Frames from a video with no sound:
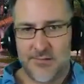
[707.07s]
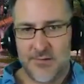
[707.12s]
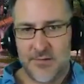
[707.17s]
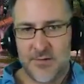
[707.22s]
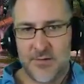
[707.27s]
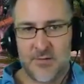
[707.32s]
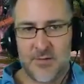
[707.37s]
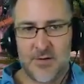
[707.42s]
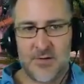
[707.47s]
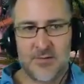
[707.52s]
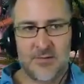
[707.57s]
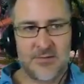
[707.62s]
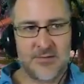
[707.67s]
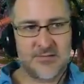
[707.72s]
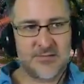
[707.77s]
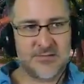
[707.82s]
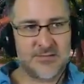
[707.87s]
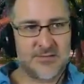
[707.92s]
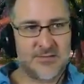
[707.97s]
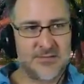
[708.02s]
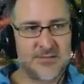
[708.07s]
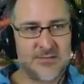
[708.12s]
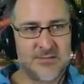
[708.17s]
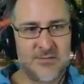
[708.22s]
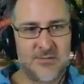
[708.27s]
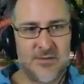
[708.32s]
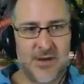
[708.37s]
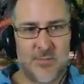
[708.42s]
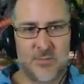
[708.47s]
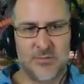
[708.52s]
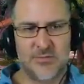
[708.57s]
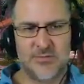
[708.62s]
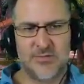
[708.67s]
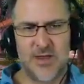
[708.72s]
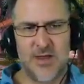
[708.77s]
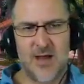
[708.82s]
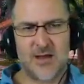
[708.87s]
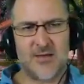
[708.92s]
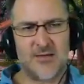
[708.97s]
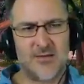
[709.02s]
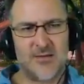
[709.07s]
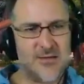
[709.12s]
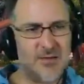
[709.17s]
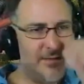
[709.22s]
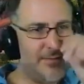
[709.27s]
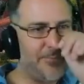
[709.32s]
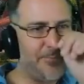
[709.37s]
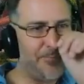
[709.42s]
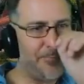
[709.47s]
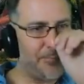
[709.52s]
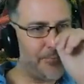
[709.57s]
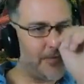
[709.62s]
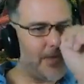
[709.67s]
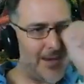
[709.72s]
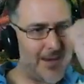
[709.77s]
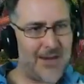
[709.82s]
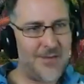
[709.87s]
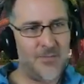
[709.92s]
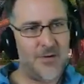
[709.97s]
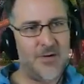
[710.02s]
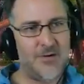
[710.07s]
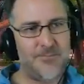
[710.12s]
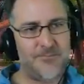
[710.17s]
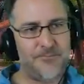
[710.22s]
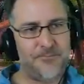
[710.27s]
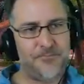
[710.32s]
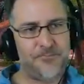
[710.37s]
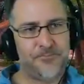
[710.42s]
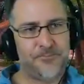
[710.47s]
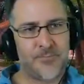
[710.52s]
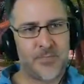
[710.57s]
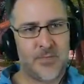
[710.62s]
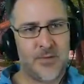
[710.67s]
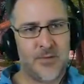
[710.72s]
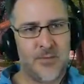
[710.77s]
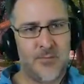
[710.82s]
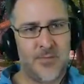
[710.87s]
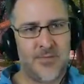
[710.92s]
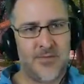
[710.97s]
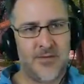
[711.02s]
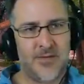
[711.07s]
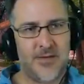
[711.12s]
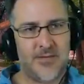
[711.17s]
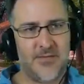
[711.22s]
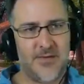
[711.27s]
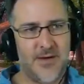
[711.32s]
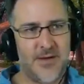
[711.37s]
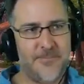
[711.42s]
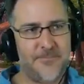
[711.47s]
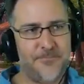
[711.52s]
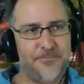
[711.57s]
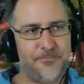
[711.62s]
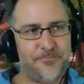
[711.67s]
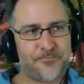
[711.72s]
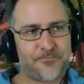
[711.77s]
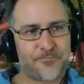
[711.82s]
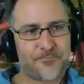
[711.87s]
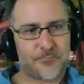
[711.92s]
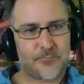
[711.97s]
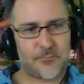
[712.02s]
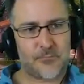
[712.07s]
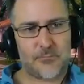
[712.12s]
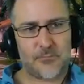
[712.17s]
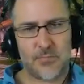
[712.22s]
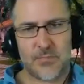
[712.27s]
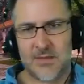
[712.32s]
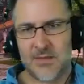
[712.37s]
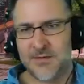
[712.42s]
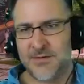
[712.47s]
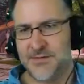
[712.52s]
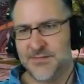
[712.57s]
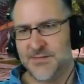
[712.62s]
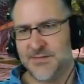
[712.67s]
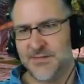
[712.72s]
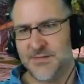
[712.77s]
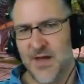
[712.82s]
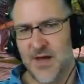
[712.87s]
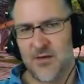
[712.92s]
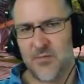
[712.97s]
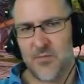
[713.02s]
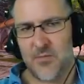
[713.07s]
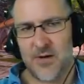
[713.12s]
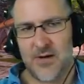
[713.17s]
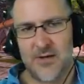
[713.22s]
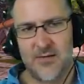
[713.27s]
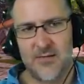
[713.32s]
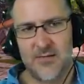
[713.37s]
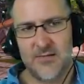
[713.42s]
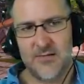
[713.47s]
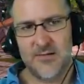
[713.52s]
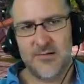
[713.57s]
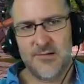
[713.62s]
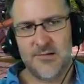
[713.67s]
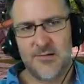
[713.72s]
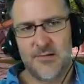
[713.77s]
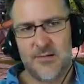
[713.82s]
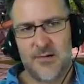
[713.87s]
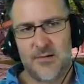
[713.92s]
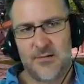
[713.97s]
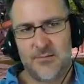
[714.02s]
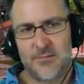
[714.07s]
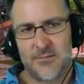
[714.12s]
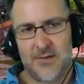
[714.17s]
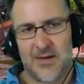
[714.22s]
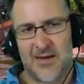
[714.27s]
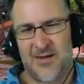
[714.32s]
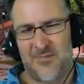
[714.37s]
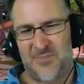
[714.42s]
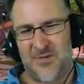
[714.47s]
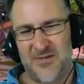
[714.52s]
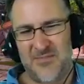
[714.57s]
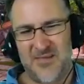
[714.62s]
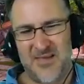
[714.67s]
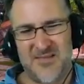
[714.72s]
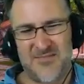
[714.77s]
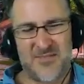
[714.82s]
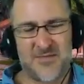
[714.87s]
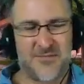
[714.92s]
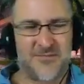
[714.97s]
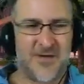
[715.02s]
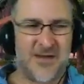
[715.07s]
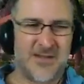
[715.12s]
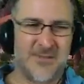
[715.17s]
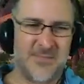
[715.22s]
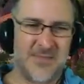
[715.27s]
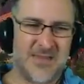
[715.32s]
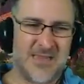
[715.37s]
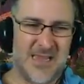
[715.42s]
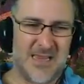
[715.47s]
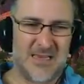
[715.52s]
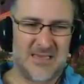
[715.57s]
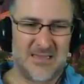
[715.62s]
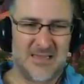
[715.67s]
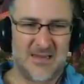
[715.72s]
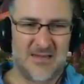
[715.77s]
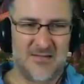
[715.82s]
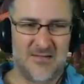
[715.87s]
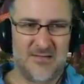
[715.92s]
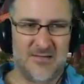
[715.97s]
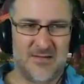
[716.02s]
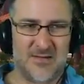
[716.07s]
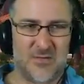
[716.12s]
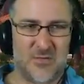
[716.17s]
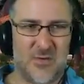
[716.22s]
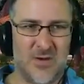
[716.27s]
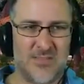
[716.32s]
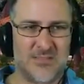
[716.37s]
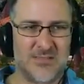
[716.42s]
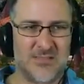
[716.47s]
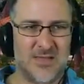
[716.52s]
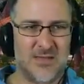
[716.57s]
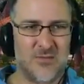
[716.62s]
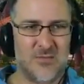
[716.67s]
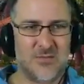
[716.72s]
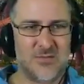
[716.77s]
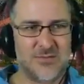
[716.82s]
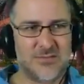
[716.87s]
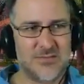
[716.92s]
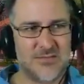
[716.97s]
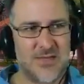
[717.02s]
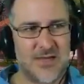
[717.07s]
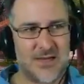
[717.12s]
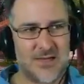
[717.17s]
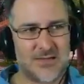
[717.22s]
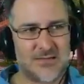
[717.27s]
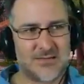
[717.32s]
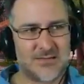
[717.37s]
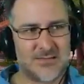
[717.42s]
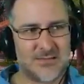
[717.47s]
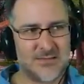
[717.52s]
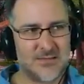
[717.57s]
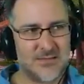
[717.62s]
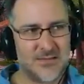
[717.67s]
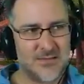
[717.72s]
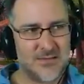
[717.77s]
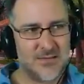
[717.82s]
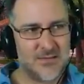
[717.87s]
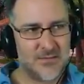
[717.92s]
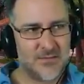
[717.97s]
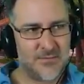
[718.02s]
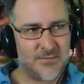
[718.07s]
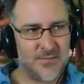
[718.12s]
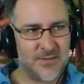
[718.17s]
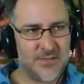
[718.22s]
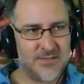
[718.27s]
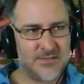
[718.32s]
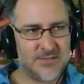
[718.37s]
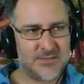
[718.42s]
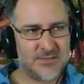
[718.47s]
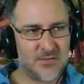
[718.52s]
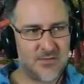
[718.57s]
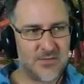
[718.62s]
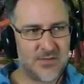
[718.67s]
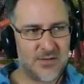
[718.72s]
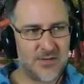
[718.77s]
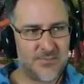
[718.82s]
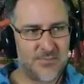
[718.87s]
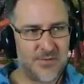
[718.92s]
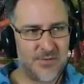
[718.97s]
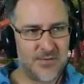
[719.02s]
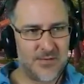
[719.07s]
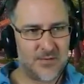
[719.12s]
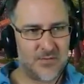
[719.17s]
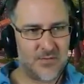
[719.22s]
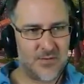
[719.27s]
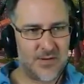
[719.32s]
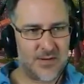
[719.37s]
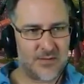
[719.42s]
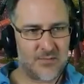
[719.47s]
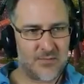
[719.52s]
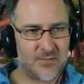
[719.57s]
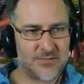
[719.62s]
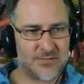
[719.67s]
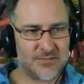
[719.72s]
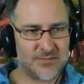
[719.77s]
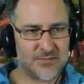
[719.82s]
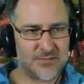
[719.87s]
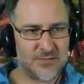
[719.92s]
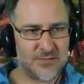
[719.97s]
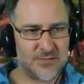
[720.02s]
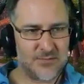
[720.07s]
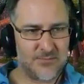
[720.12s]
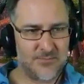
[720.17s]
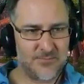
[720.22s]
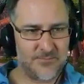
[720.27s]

You know what? Let's let's do it. I was not gonna hammer it, but then I thought because he's not a rare. And I'll probably have to fight him again later in a quest line, which sucks. But he's going down pretty quick, which is good.